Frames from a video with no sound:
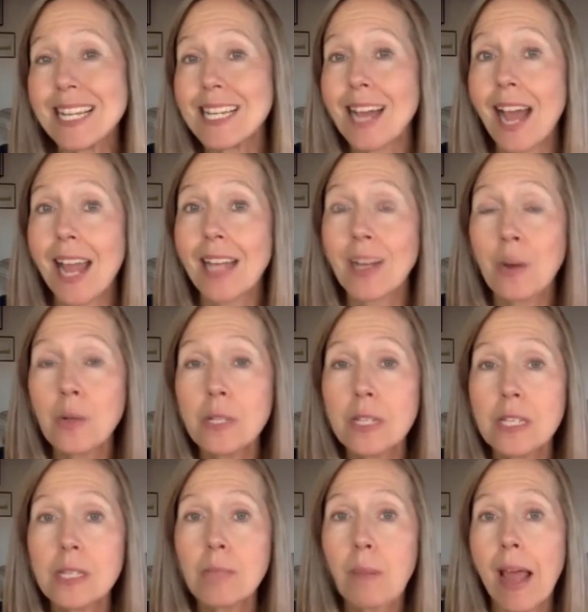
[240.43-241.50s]

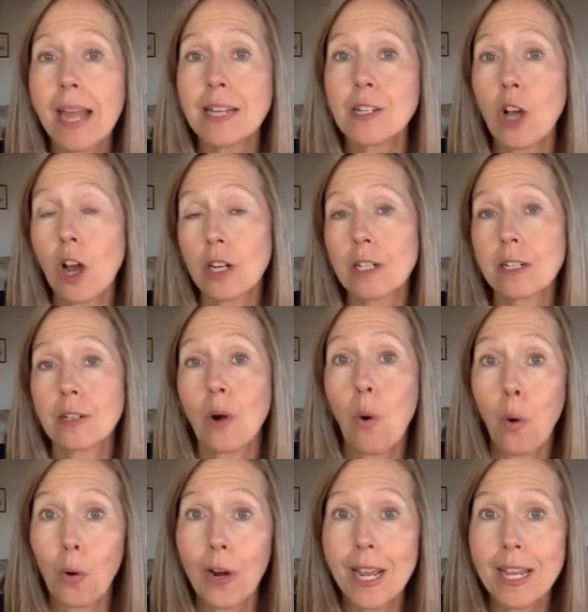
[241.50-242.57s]
Diagnosis by Dr.
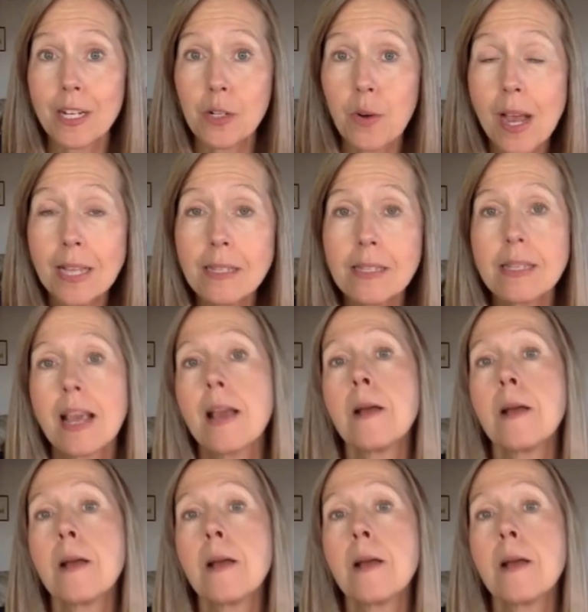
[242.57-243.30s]
Orion Truss.